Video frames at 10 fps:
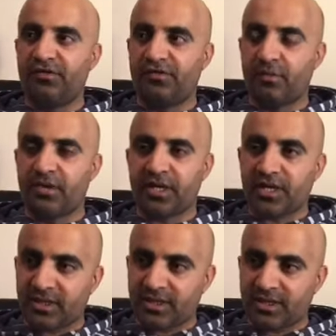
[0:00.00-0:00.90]
from the
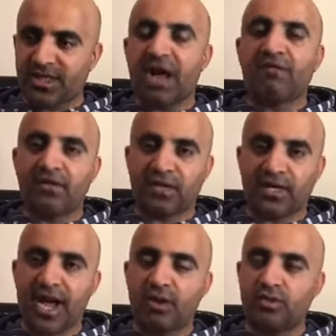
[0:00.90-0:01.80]
staff at the
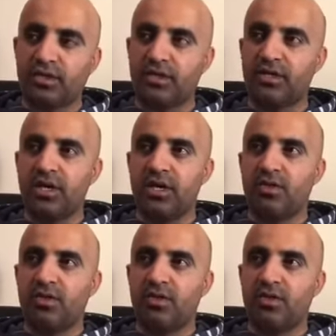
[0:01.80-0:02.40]
counter,